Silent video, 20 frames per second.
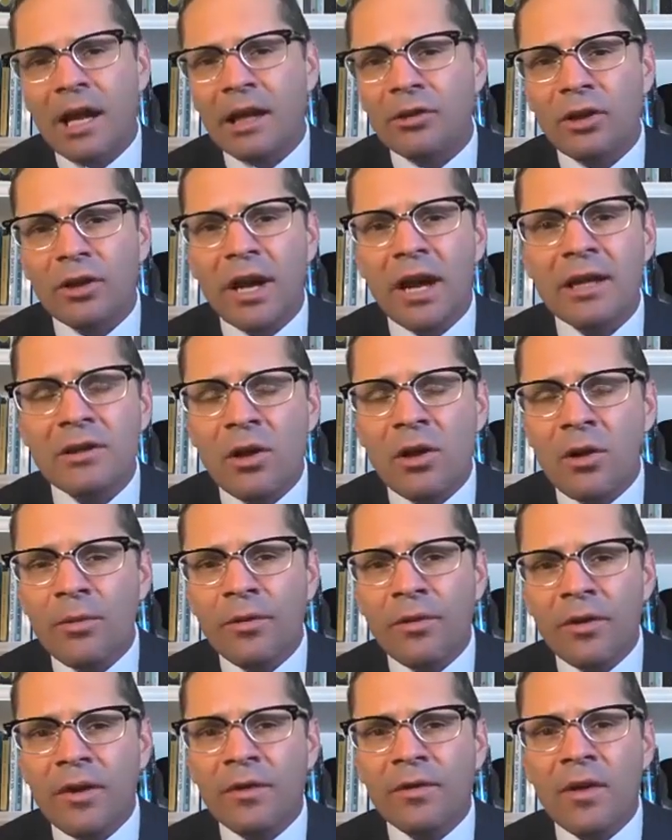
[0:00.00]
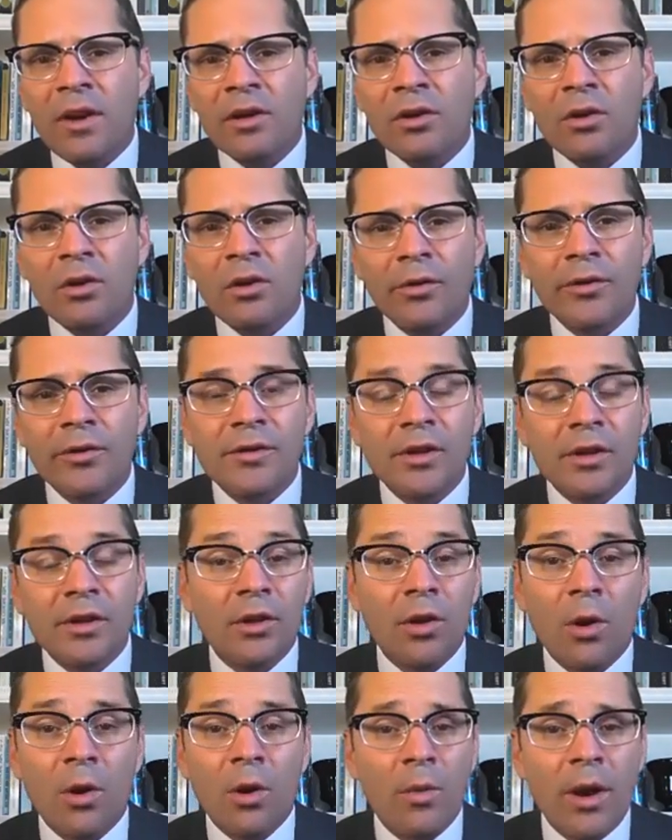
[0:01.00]
look, I don't think that coal is going to
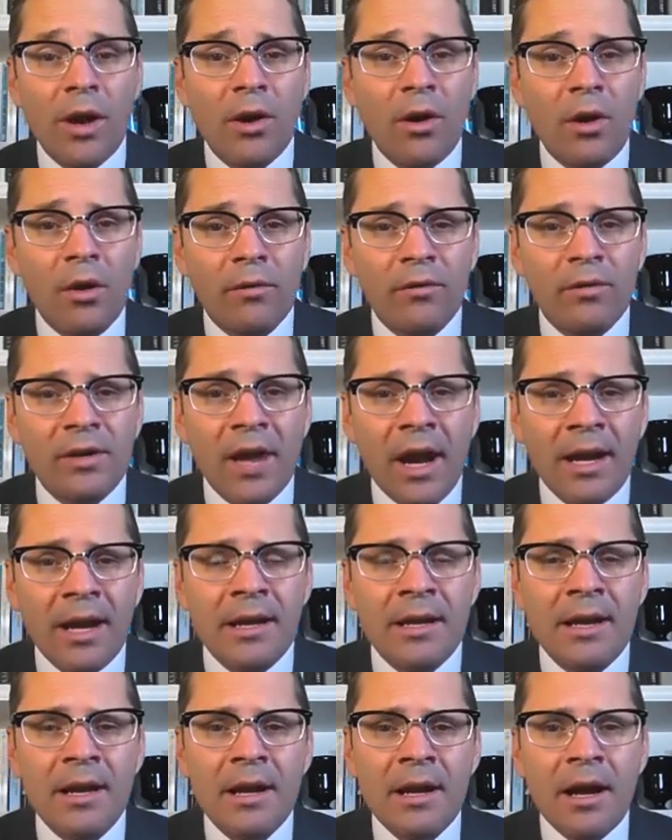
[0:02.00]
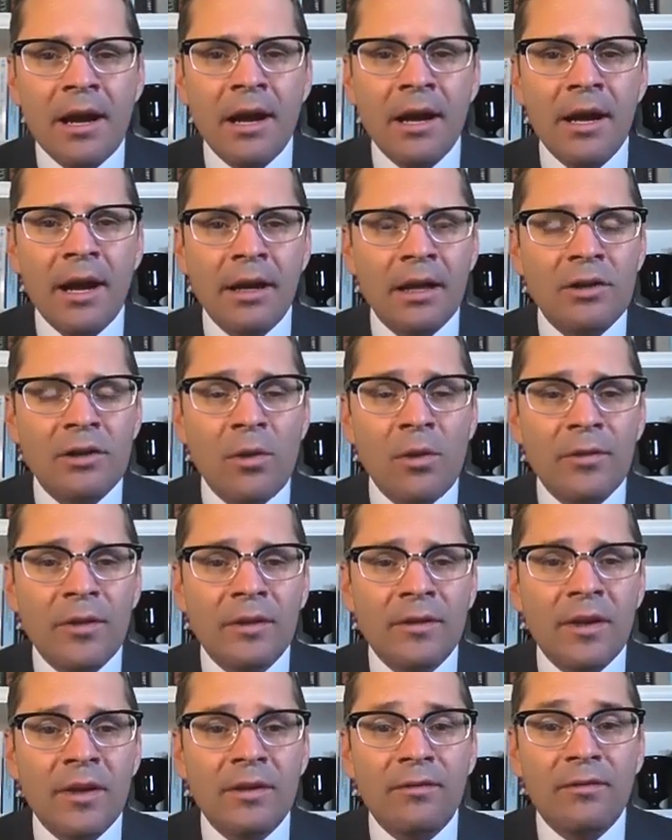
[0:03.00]
go away overnight. And I don't
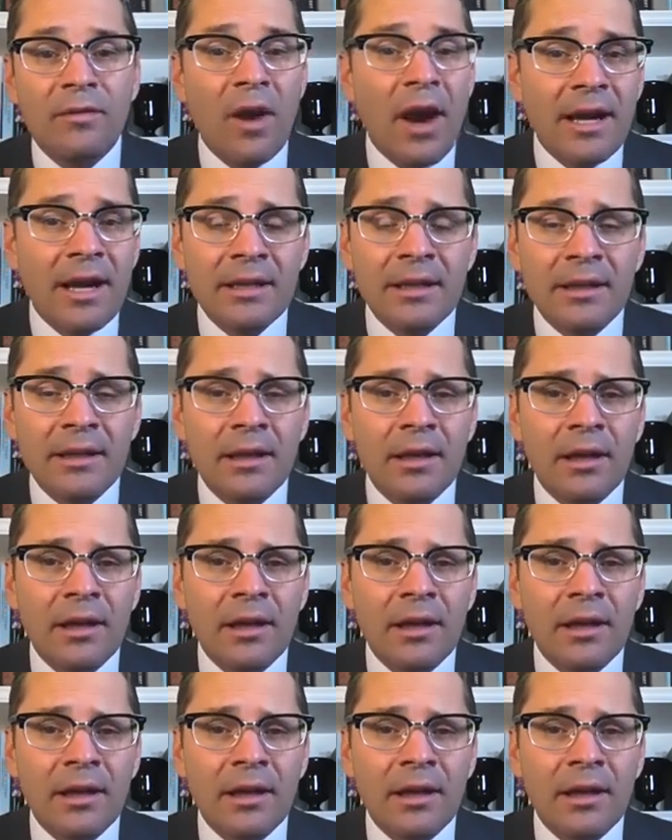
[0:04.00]
think that fracking